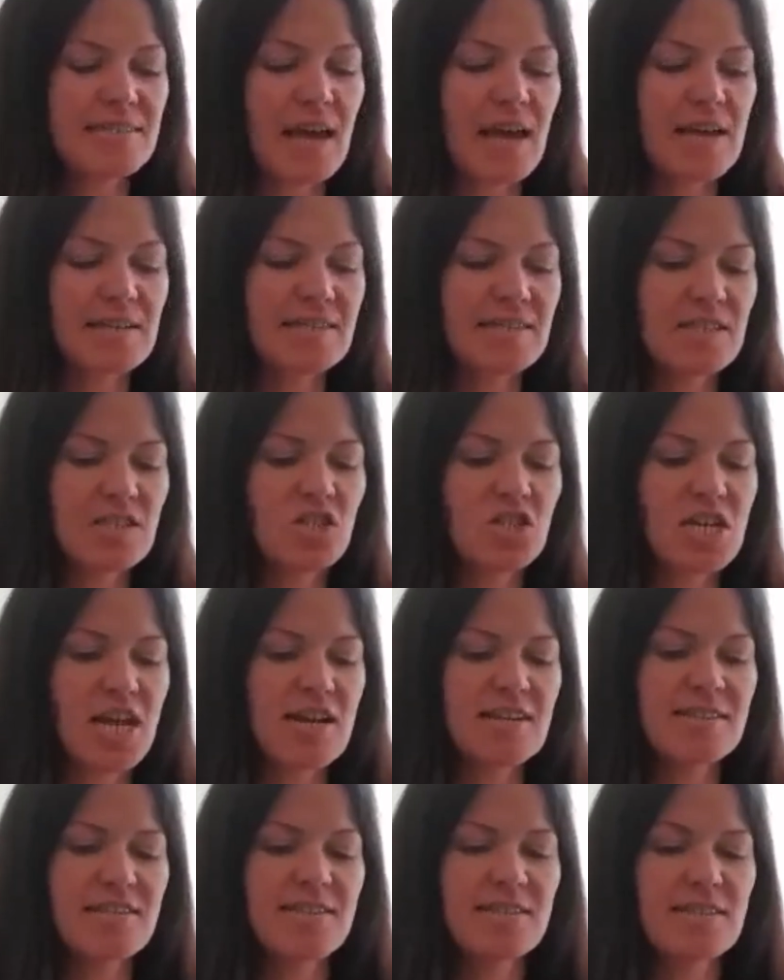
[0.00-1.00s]
I'd
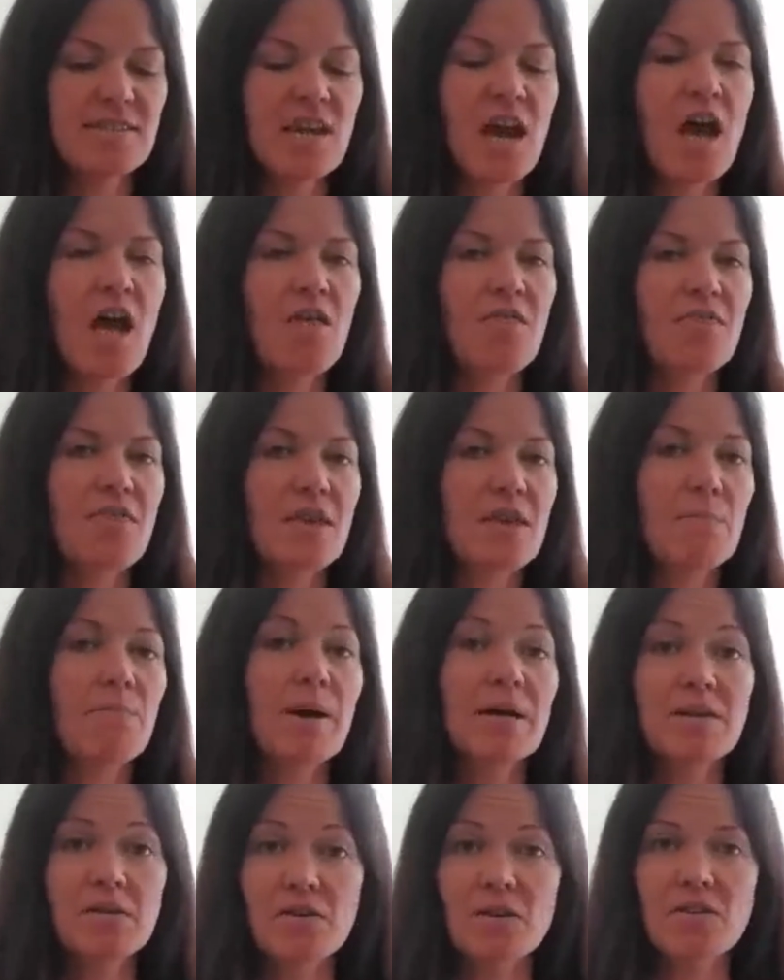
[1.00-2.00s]
suggest the
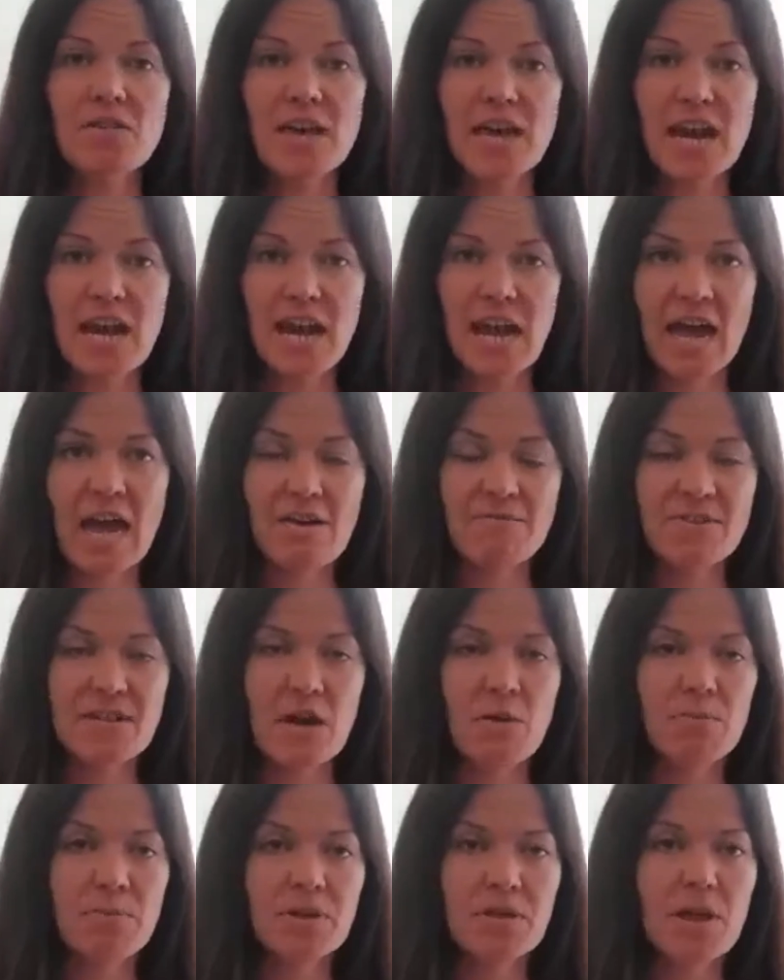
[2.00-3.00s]
bundle that I have
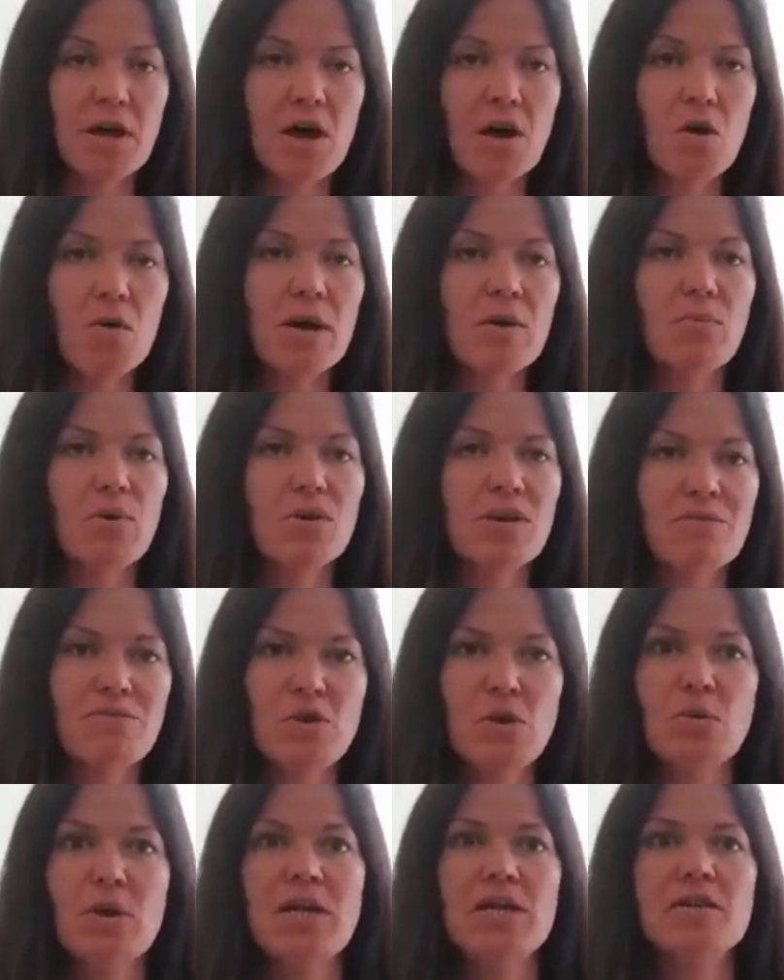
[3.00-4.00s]
down below. It will give
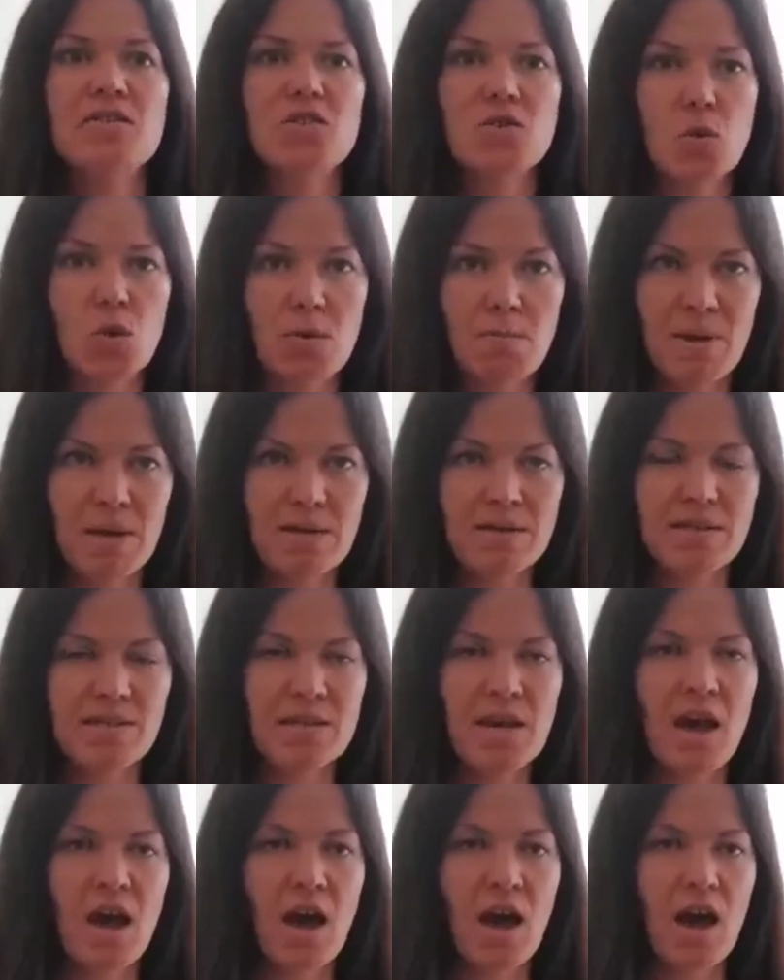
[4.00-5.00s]
you an assortment.
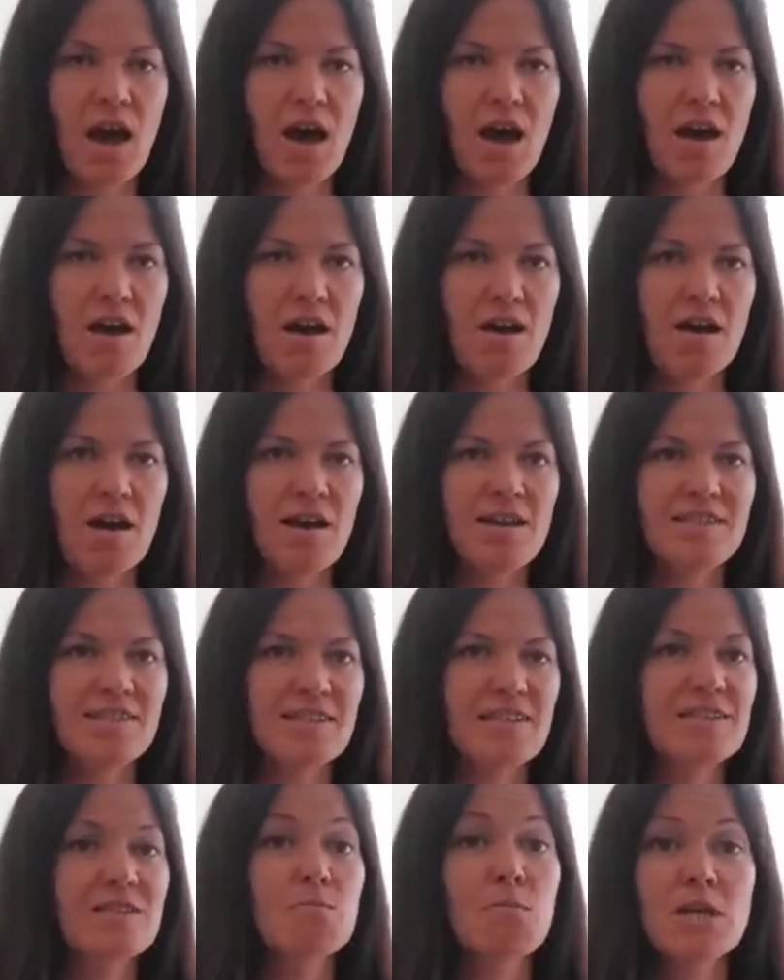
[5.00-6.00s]

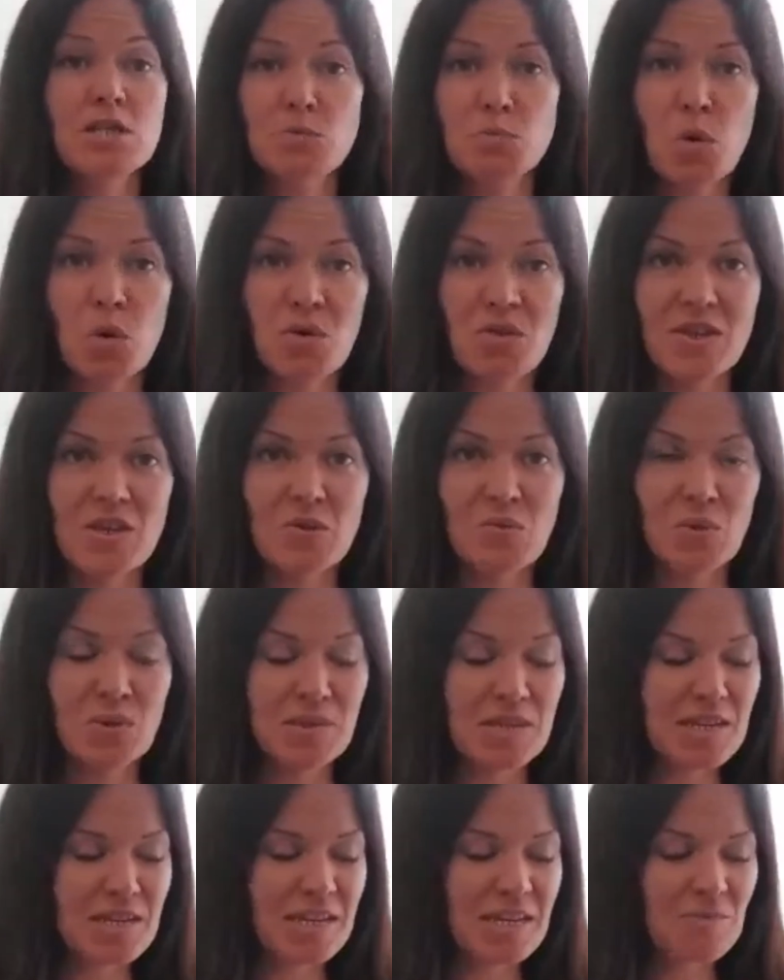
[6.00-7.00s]
It's much more than you will
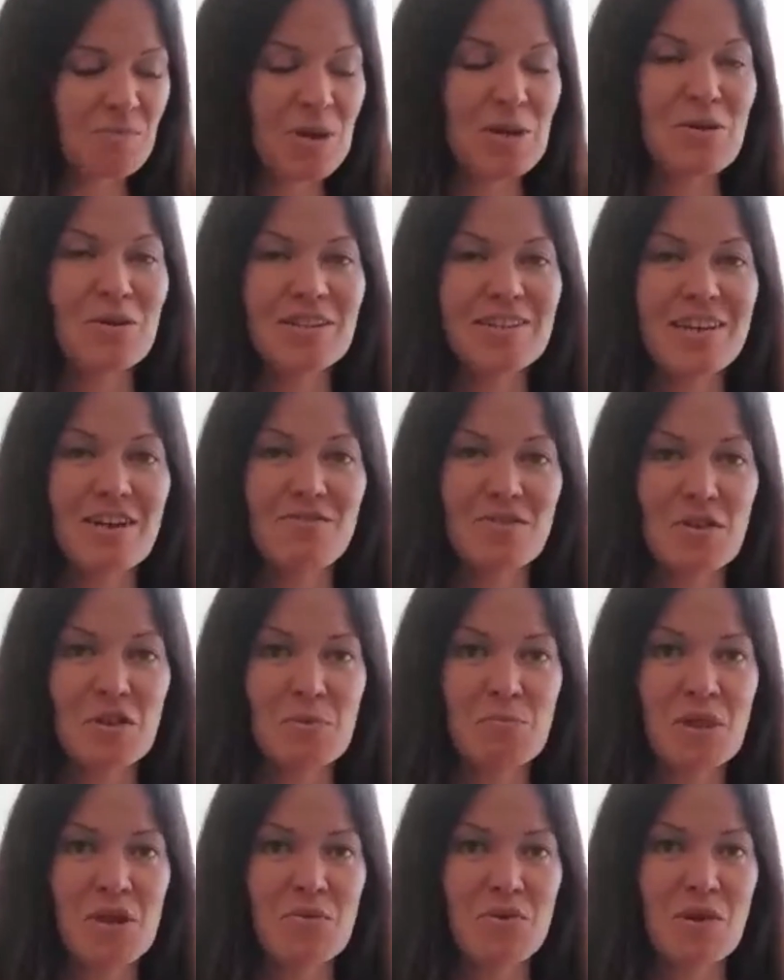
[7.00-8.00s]
need, but you can definitely
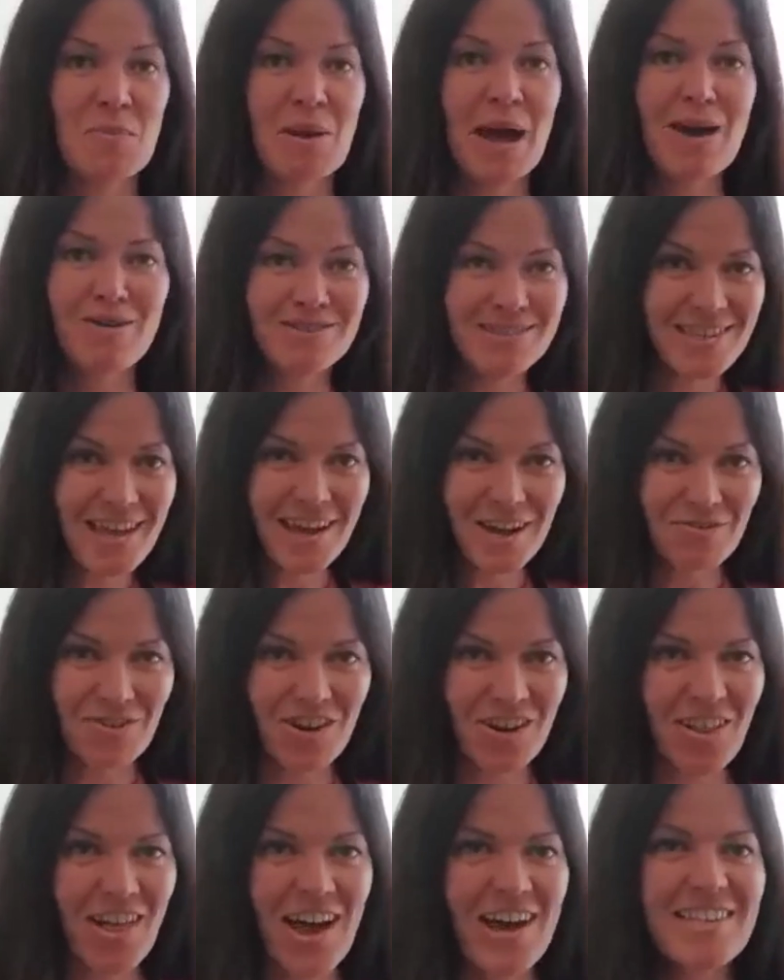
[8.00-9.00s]
play with them outside of our
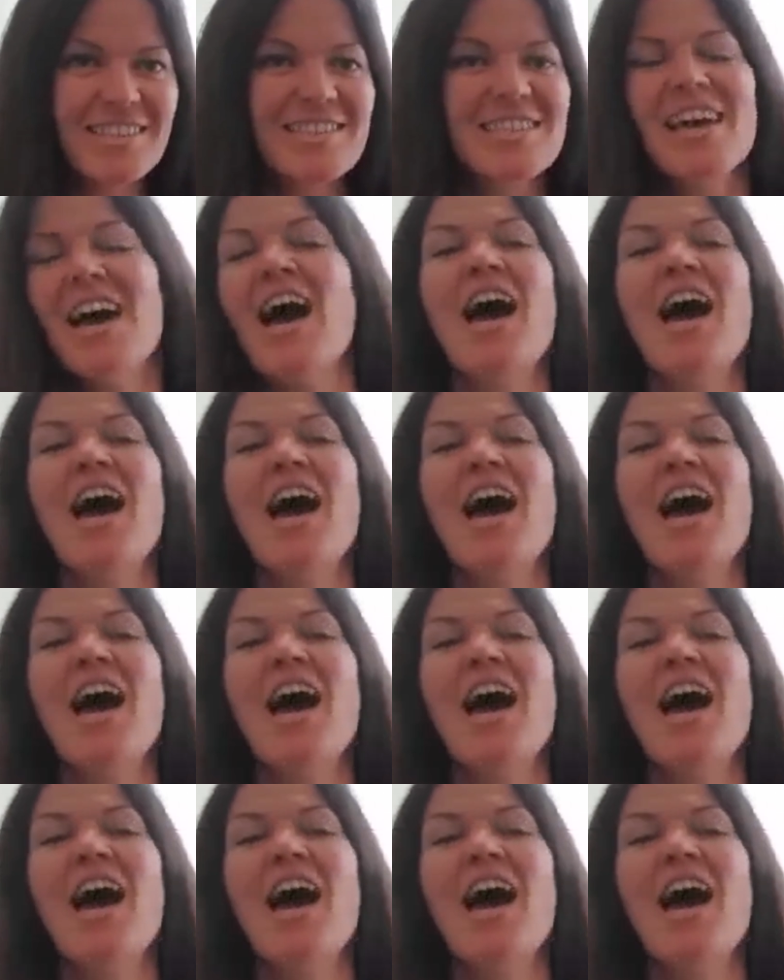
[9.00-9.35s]
class.